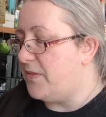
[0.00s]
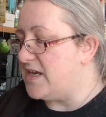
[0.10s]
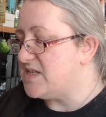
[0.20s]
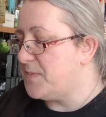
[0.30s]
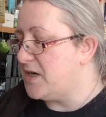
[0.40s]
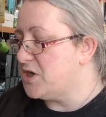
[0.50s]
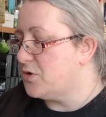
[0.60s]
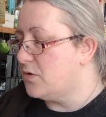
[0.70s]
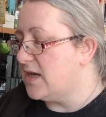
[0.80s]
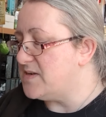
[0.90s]
They're Spanish
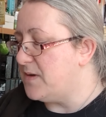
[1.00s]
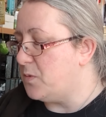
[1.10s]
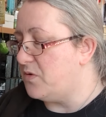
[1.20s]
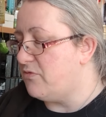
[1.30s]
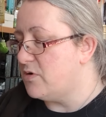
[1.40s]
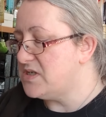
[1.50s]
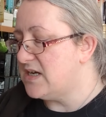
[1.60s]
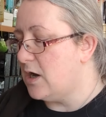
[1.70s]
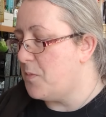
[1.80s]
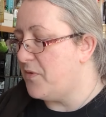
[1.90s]
cookies made with
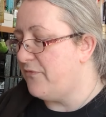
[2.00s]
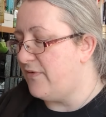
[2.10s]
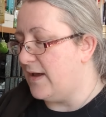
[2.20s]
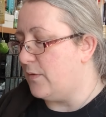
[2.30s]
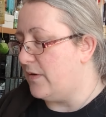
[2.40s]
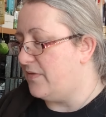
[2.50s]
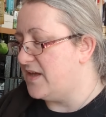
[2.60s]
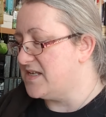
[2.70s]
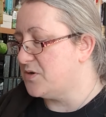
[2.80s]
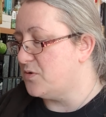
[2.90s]
roasted almond flour.
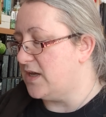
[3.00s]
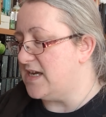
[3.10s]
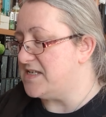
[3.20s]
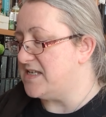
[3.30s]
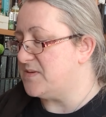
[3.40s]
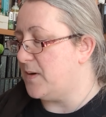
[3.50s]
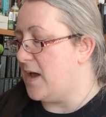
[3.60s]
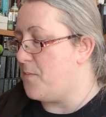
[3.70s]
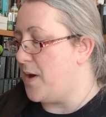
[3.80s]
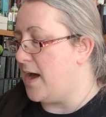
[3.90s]
This cookie is
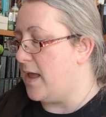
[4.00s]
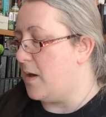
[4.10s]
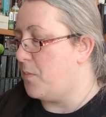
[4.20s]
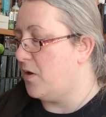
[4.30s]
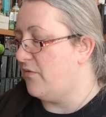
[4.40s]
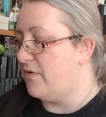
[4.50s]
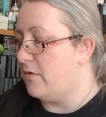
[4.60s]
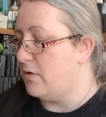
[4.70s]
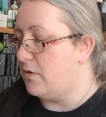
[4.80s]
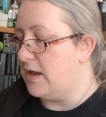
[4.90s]
inspired by a
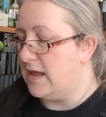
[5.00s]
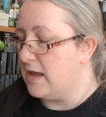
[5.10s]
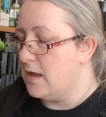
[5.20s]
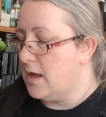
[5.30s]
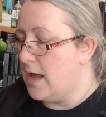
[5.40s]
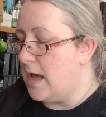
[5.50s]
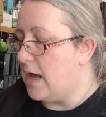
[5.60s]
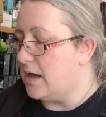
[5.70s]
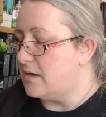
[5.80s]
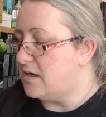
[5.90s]
polverone
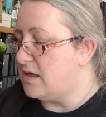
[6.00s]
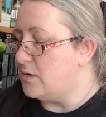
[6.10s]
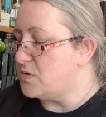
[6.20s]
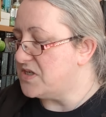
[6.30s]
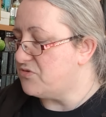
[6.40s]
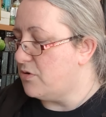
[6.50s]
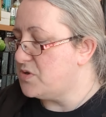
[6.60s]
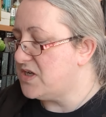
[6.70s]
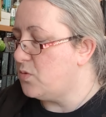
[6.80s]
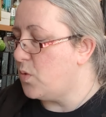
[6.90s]
and uses
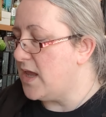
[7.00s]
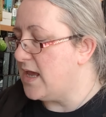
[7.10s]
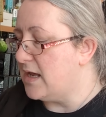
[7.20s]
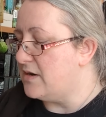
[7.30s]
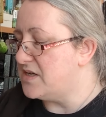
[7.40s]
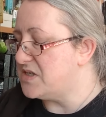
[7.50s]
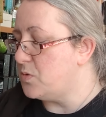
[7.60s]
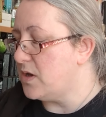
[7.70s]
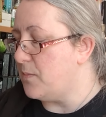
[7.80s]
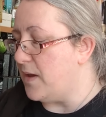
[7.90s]
roasted wheat and
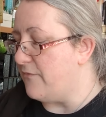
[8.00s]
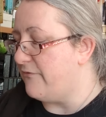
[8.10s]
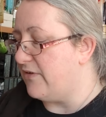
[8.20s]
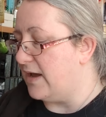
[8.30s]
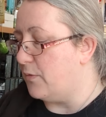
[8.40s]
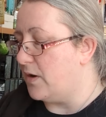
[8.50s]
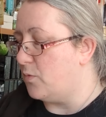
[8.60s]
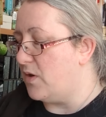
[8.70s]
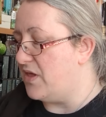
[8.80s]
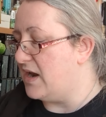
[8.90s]
azuki bean flour
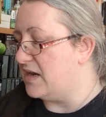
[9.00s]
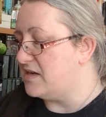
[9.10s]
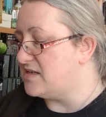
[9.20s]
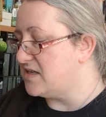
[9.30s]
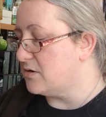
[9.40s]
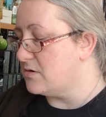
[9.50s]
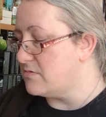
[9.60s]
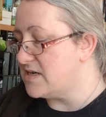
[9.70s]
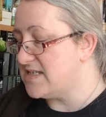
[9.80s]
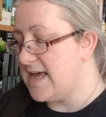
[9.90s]
with an added
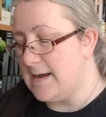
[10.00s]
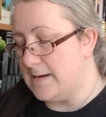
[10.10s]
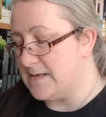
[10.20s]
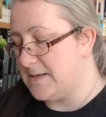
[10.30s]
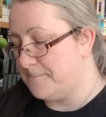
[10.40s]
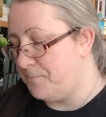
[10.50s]
sakura scent.